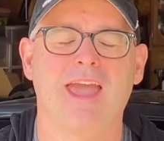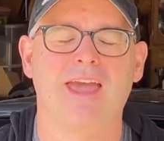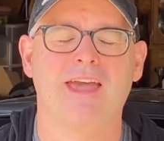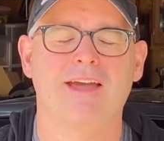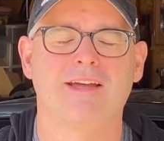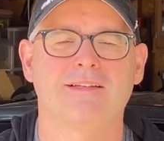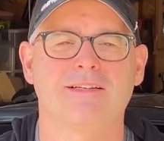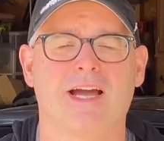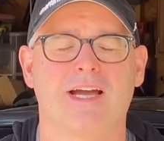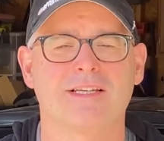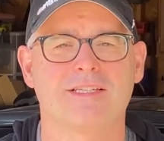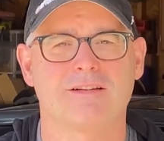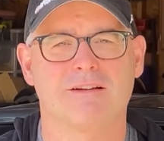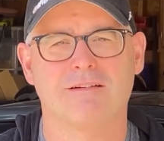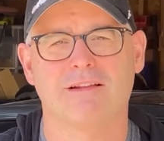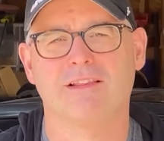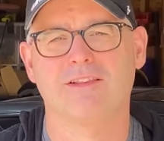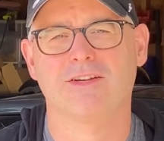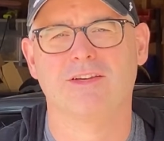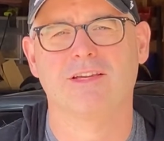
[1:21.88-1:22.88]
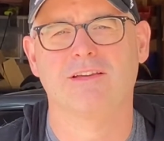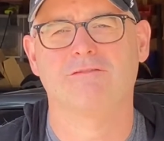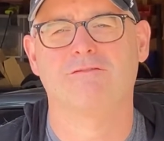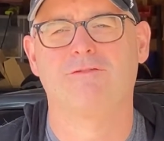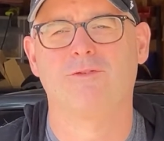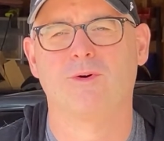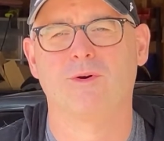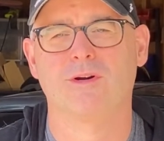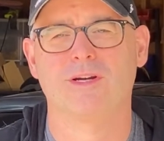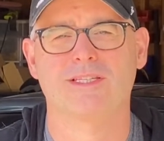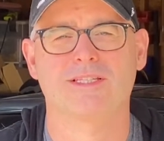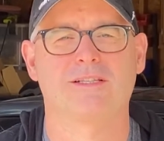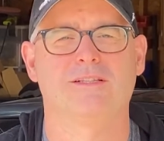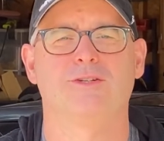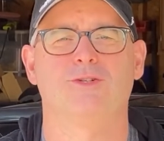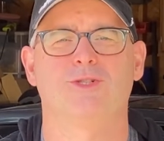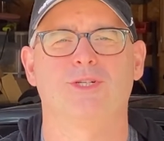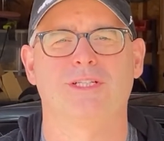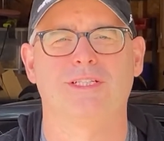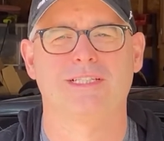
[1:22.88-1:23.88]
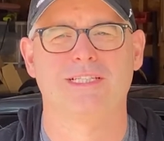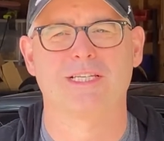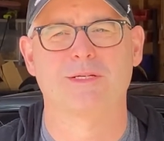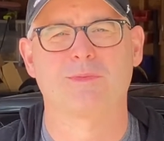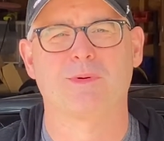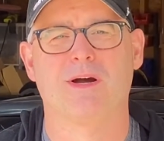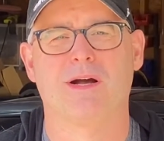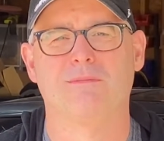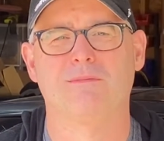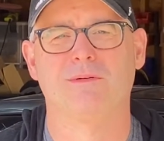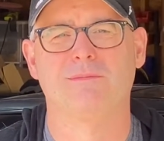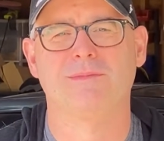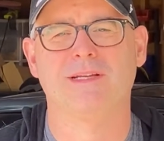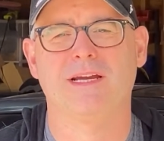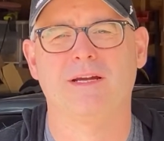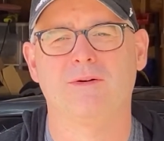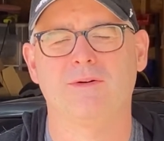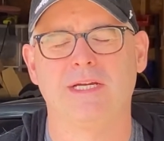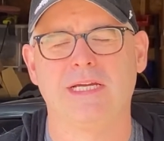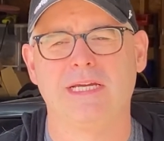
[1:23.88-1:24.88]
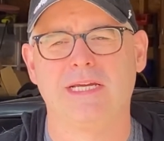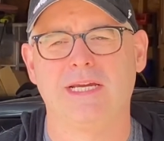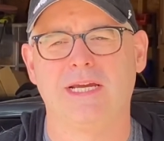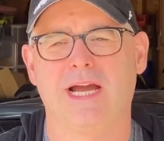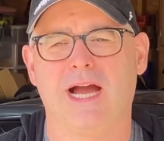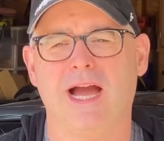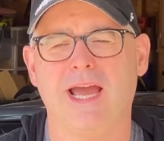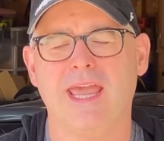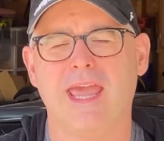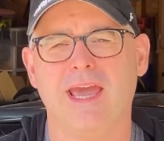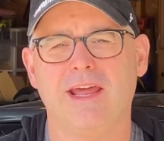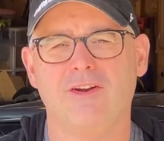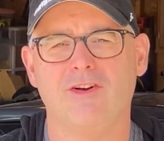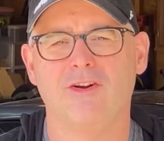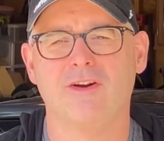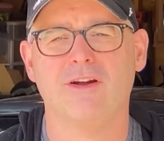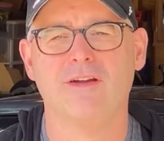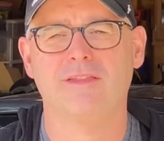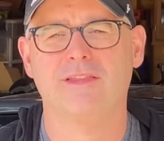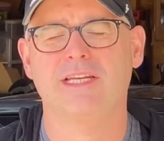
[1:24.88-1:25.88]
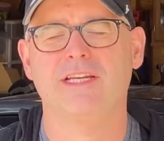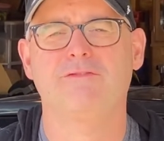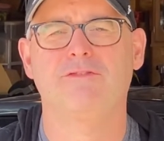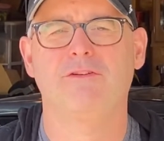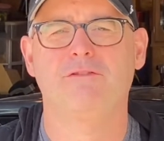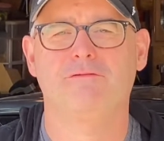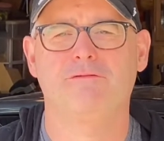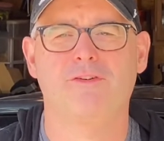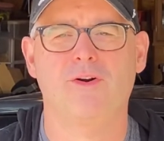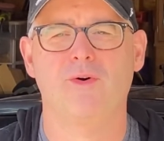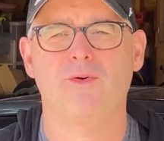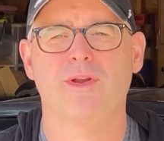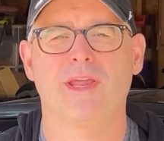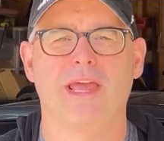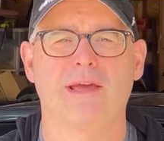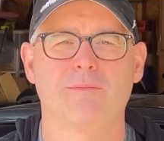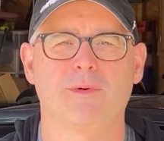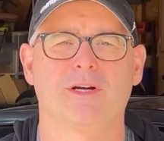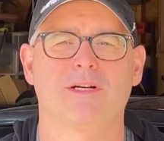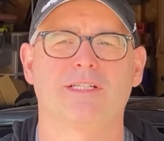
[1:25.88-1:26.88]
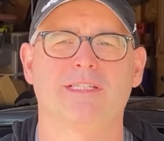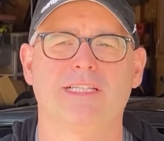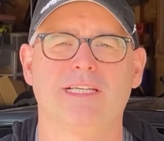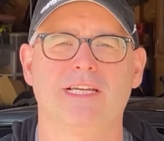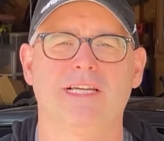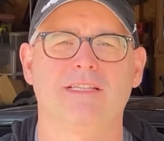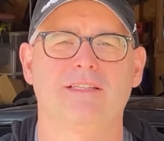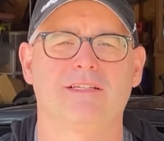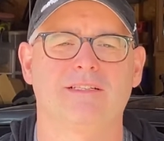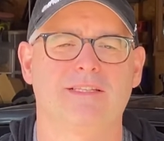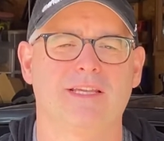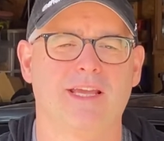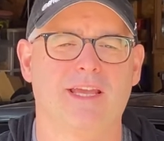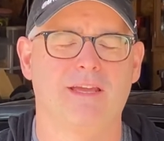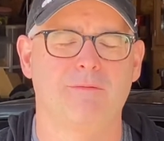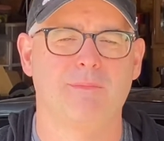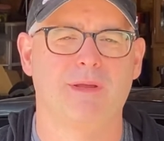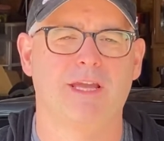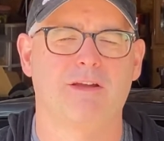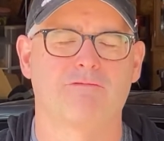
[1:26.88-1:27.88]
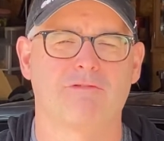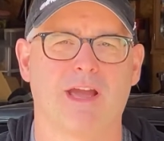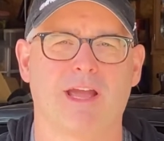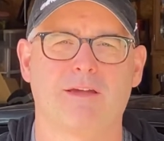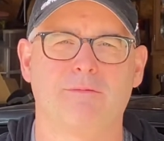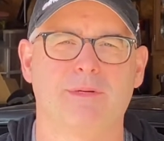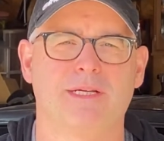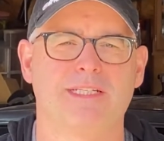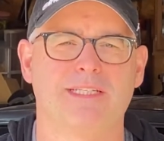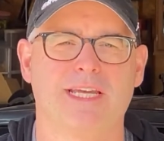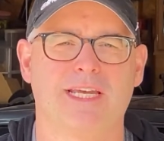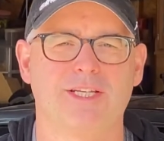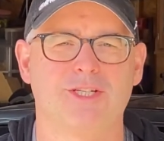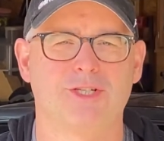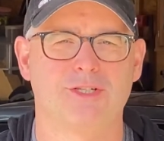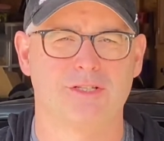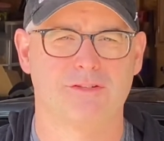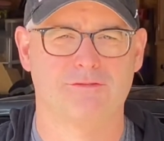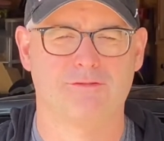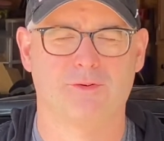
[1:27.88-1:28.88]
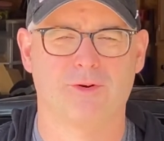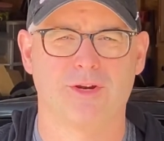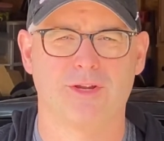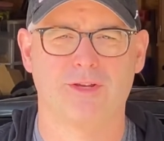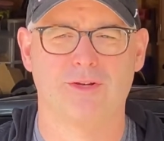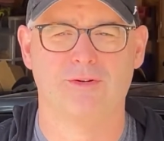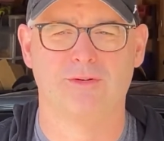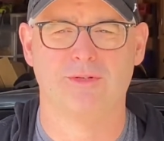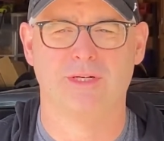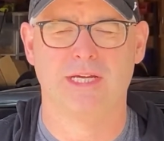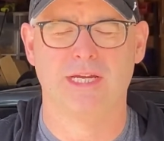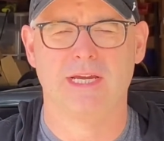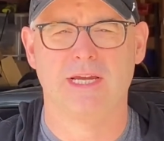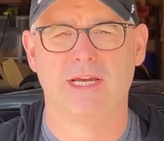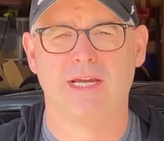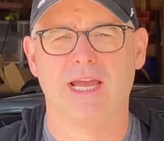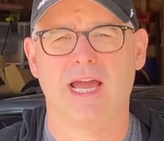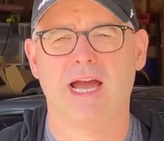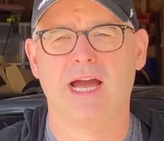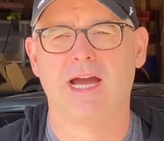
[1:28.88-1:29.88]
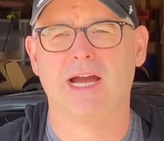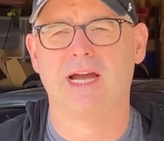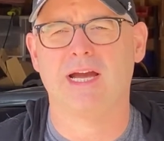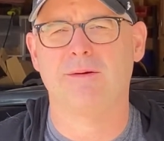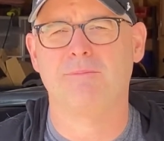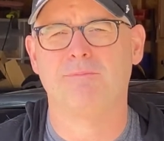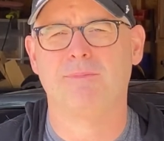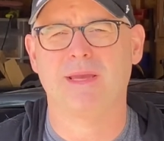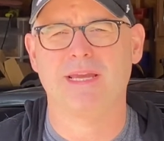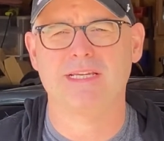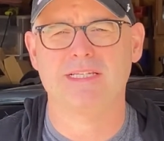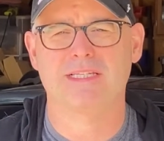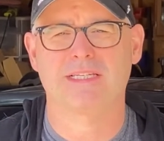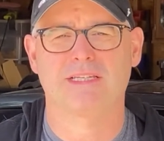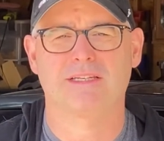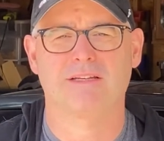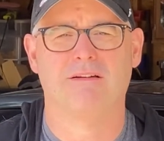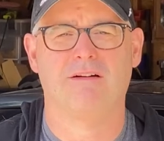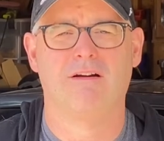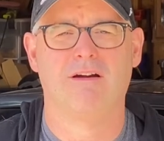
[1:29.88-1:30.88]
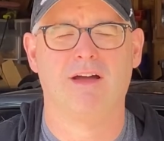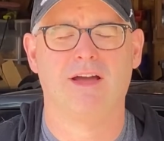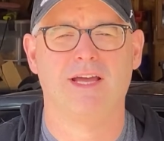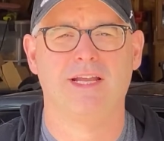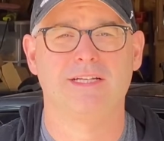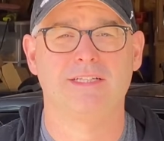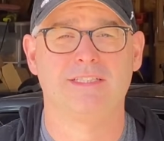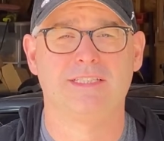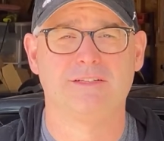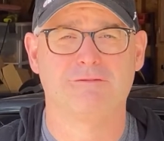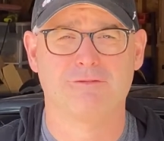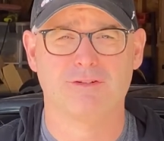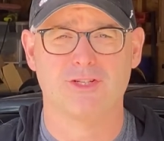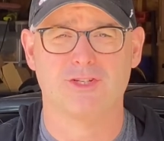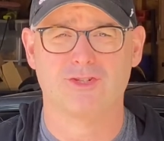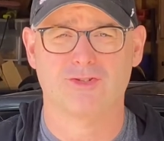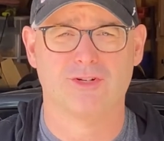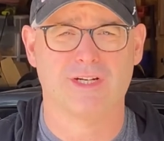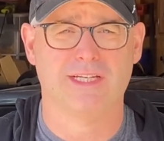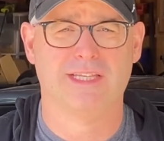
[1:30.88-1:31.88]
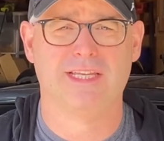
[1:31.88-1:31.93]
And I started looking for a solution to this problem. Now, I had heard that if you phone MRT that they can make recommendations for you based on different strut